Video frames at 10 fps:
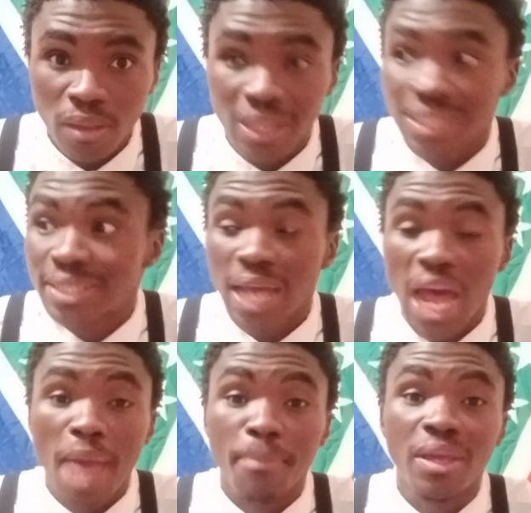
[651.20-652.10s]
It's
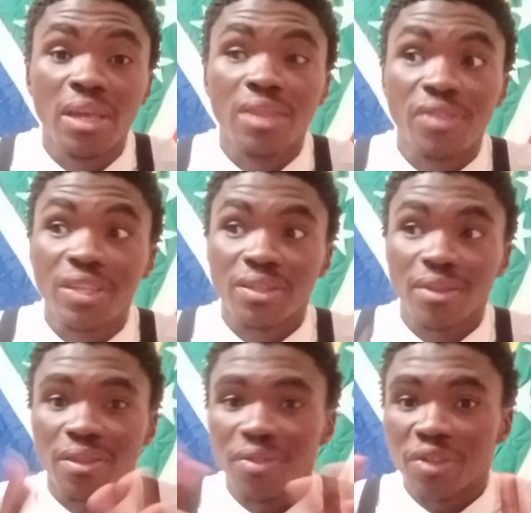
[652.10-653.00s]
time
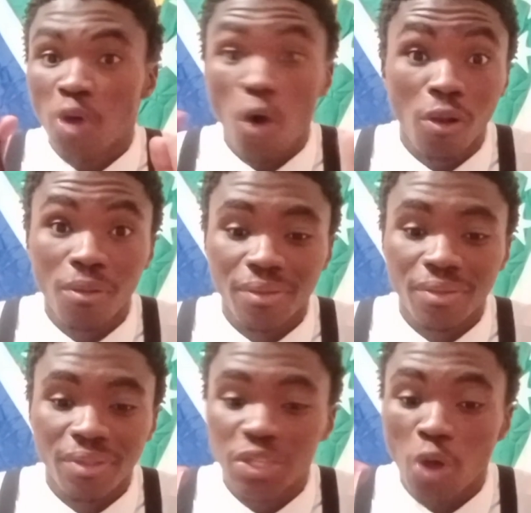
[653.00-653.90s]
this whole
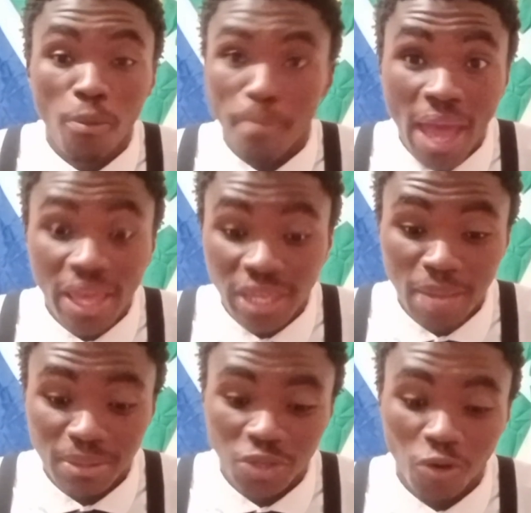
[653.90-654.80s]
mind
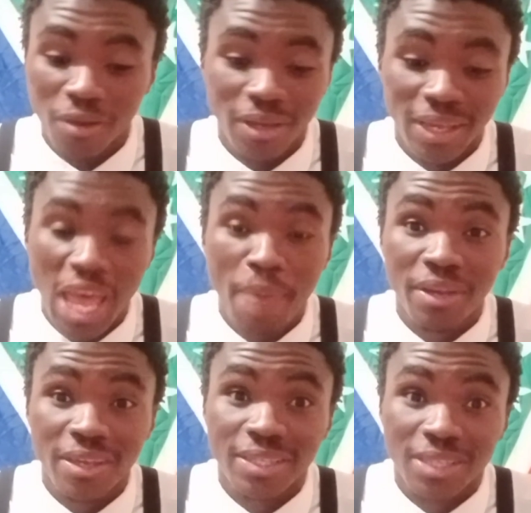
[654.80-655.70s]
game, this whole
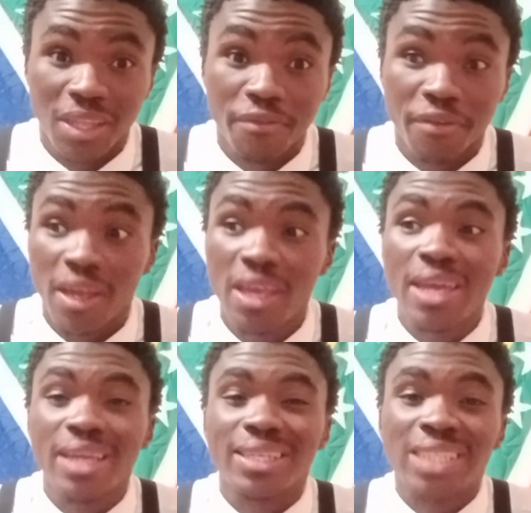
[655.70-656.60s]
happening here in South Africa,
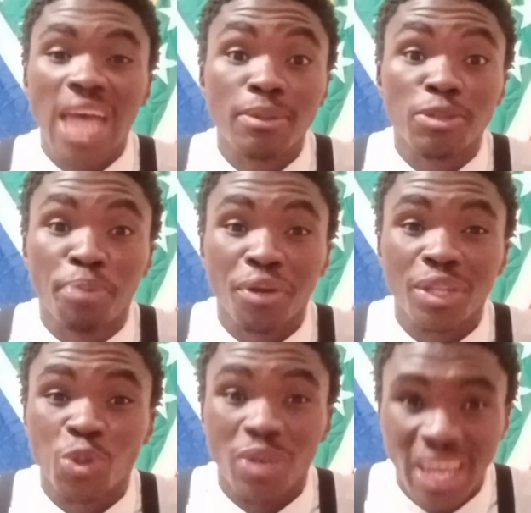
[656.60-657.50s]
it's time to put it
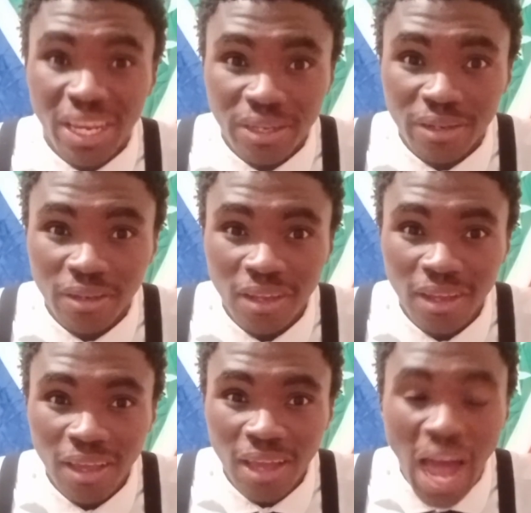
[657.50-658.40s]
to an end.
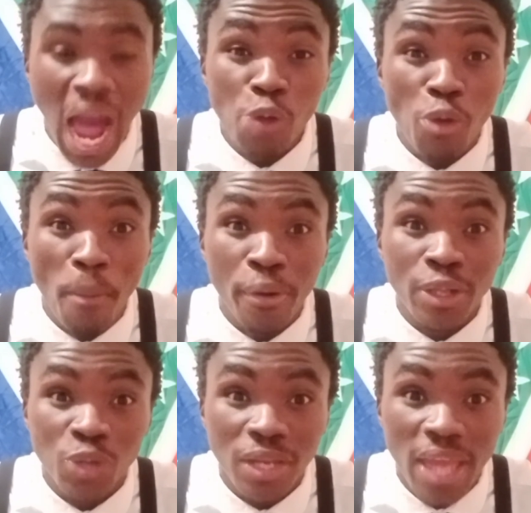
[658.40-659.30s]
How do we put
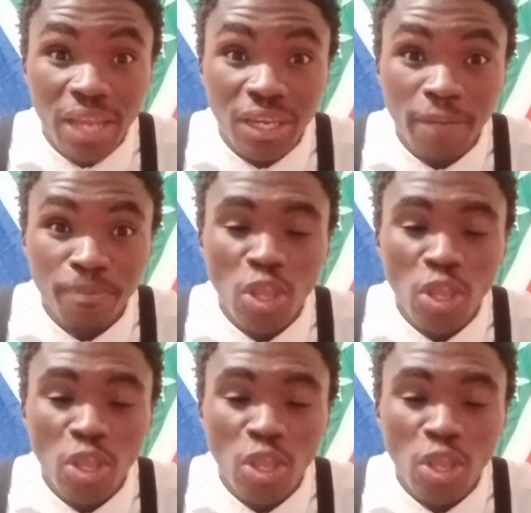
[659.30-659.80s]
it to an end?